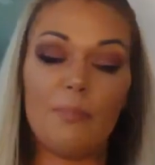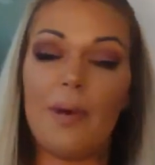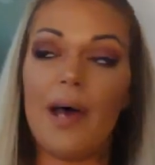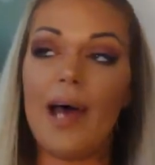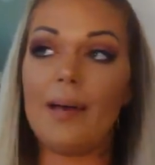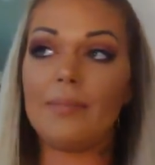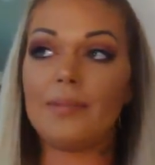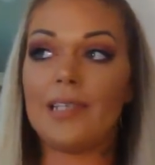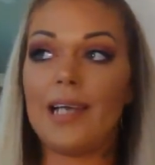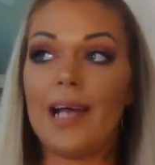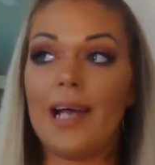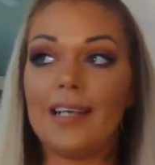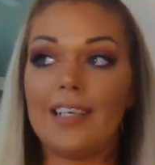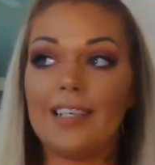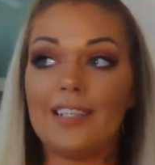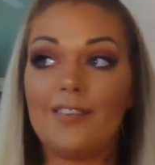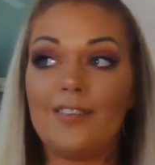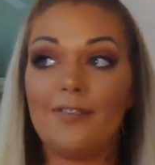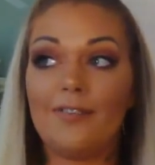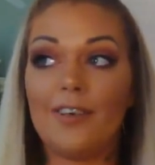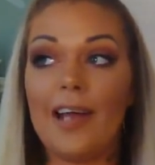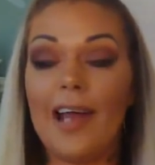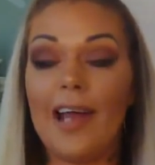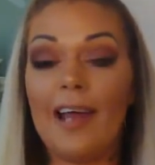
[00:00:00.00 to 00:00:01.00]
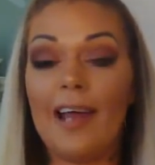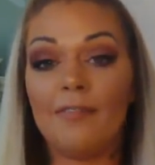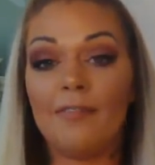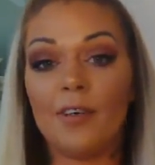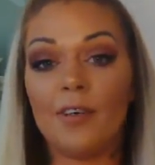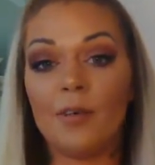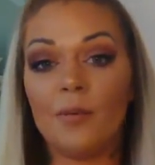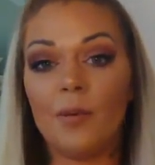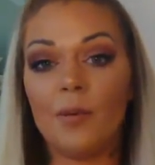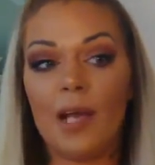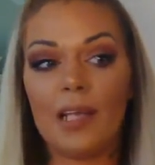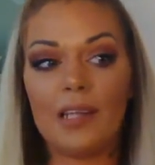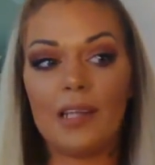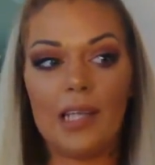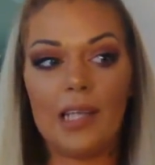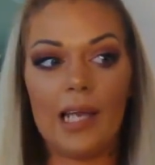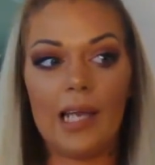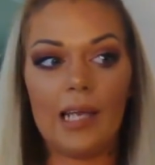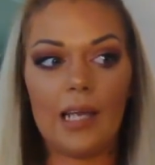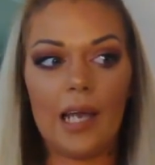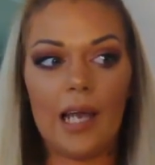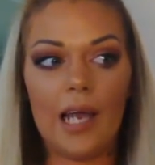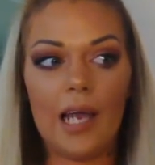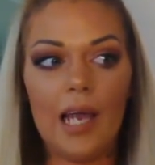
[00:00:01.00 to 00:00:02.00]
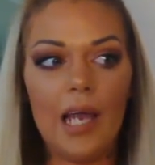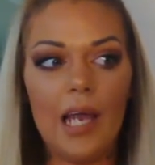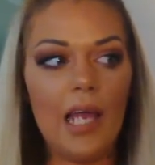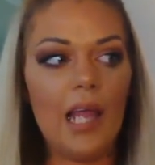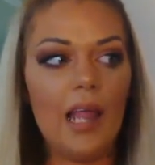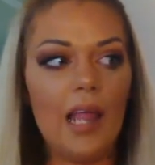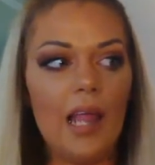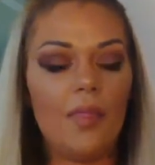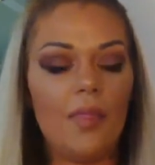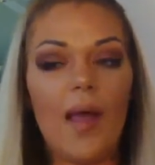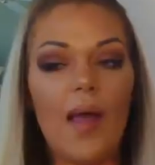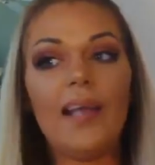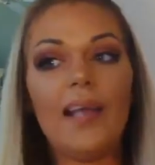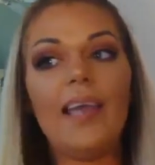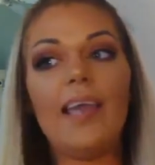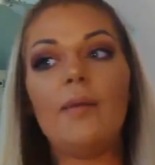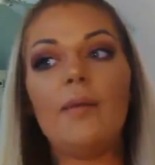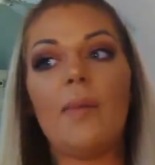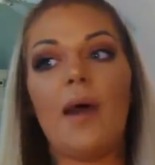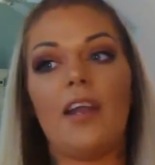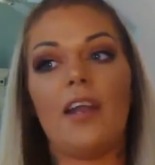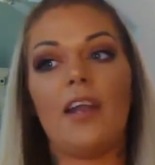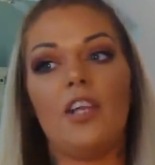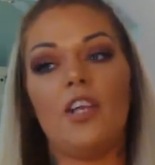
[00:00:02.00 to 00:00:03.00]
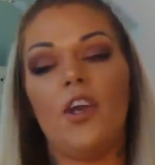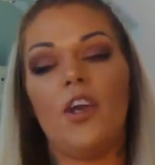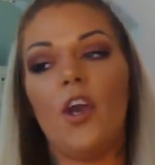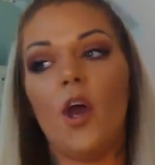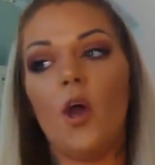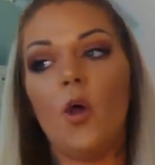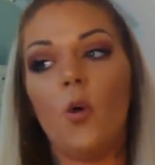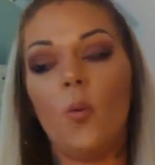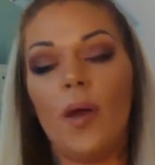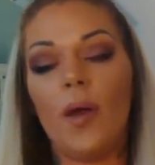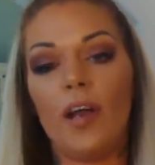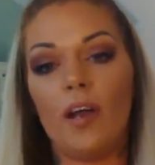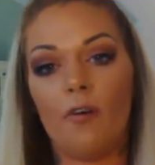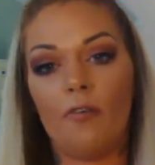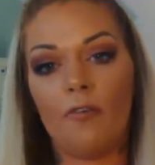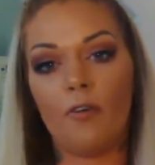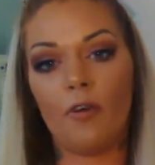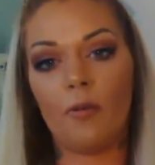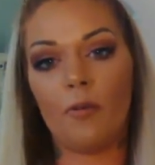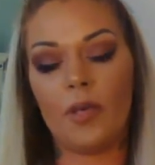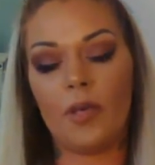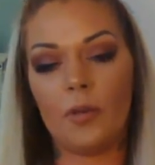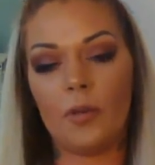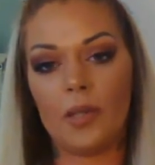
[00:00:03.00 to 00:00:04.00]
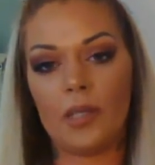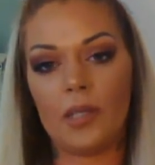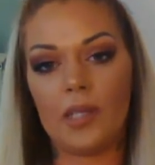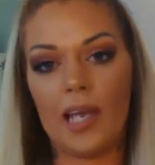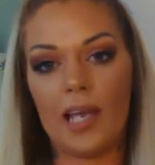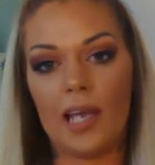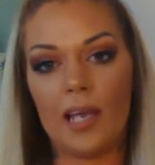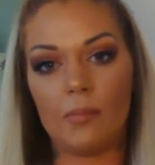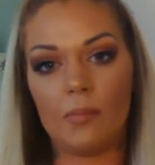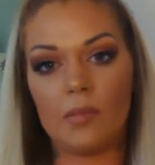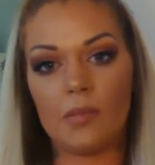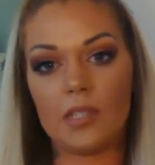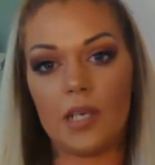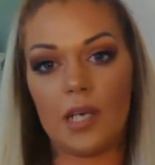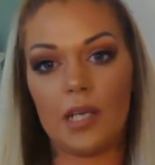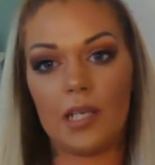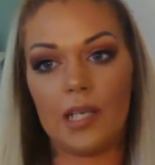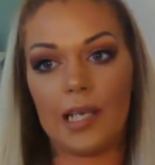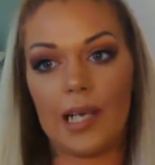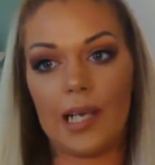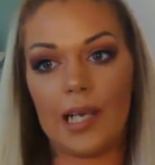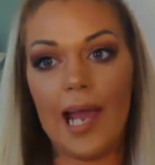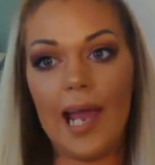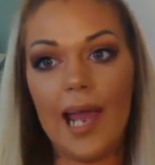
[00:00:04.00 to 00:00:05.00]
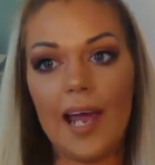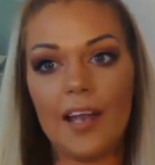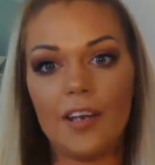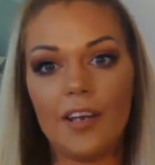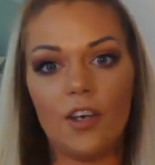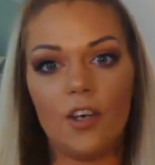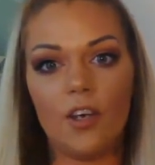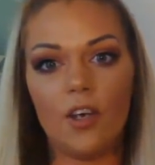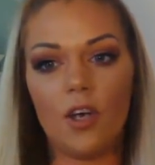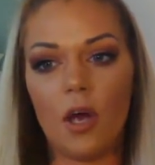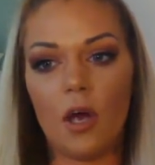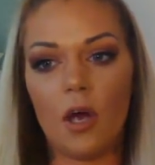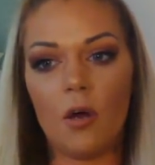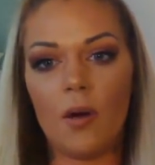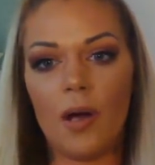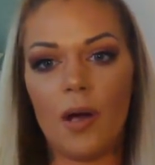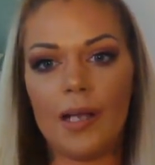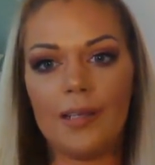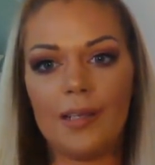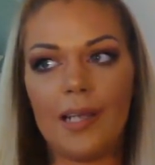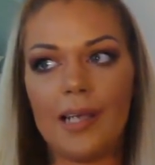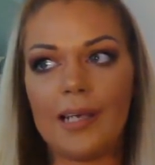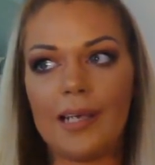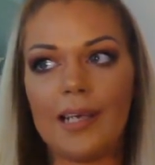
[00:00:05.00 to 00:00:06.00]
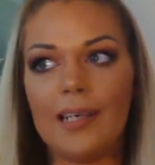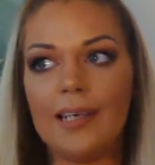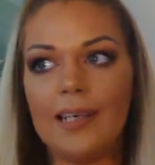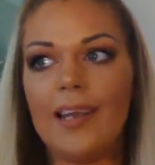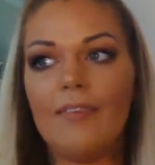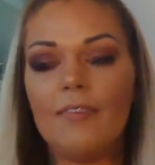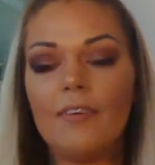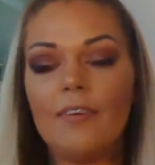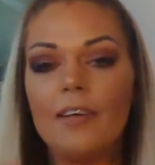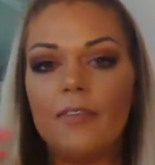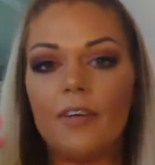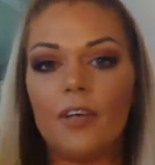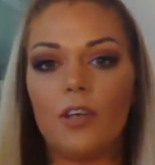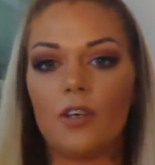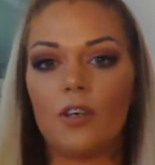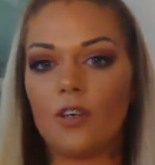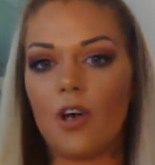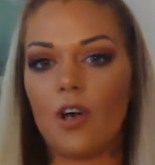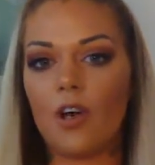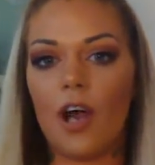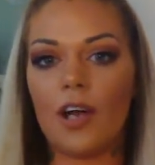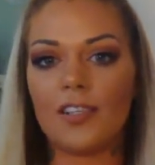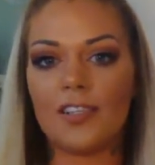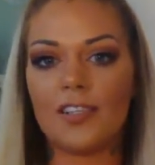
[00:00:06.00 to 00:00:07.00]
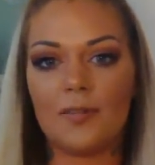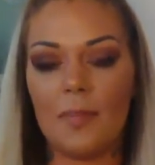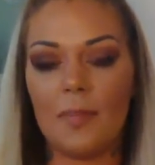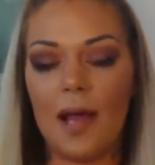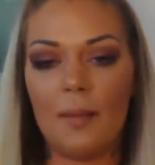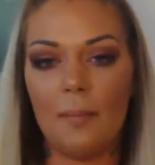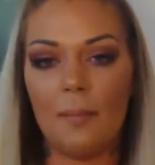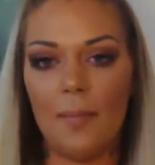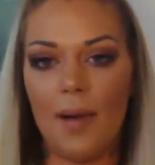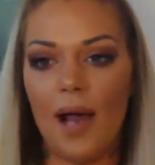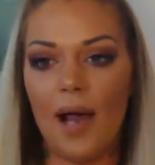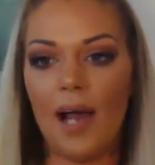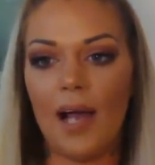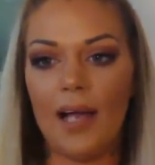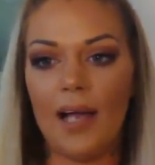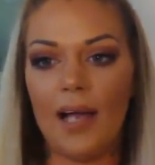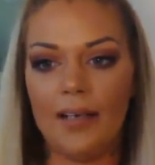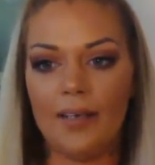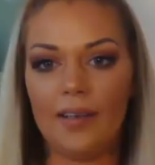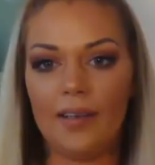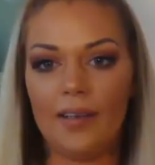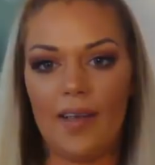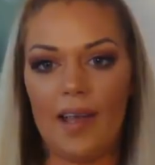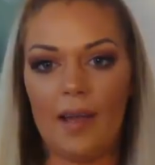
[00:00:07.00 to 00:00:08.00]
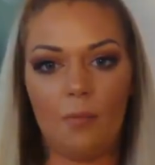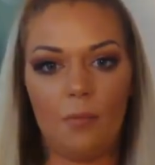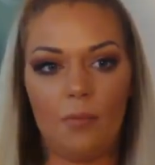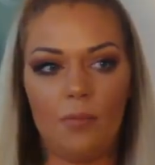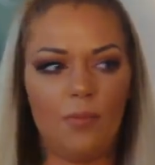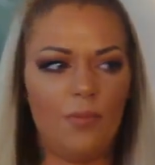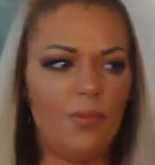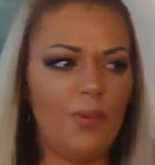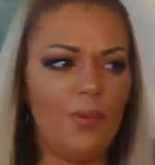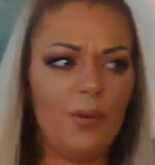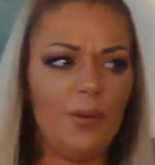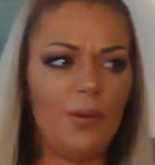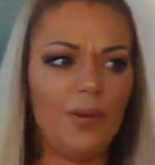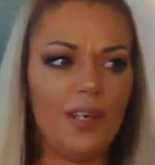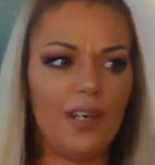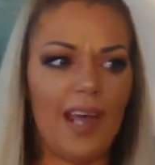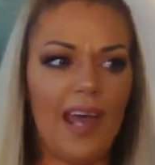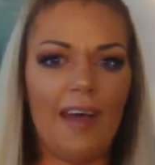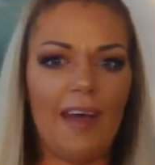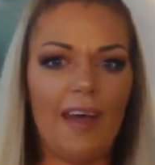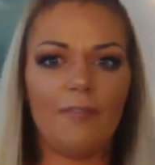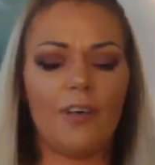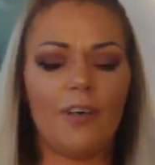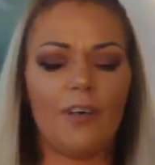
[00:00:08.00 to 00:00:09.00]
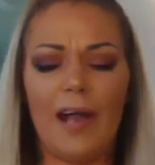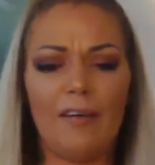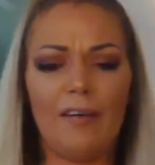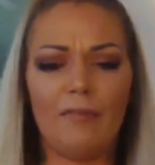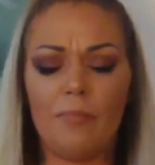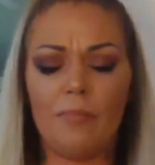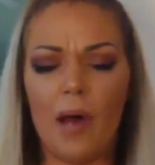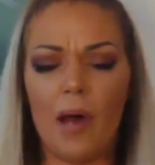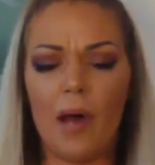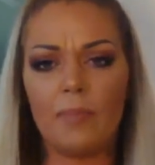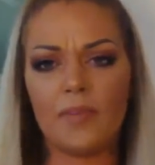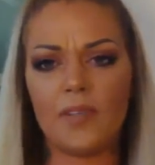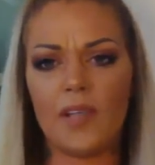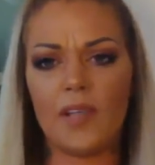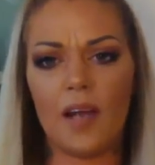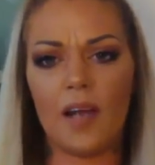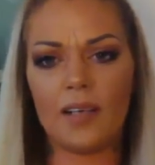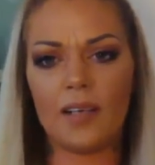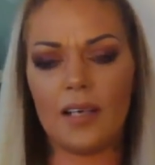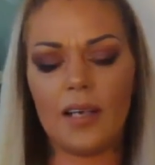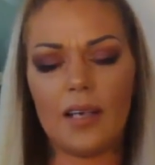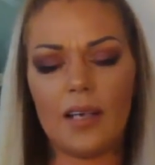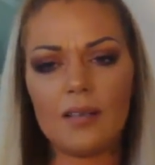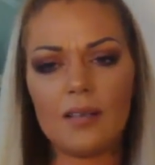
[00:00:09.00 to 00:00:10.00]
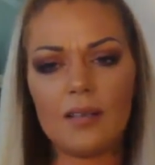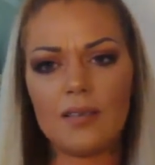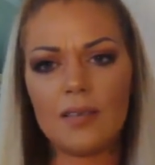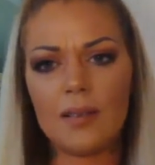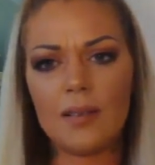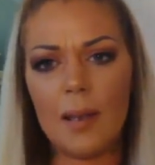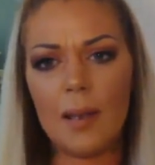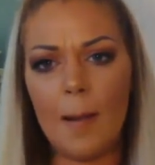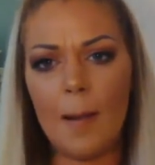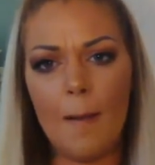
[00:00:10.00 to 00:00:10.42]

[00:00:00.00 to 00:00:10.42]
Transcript: pop sockets forever. Like that came out of nowhere for me with Amazon. Like I had no I like it never even crossed my mind that we would ever have pop sockets.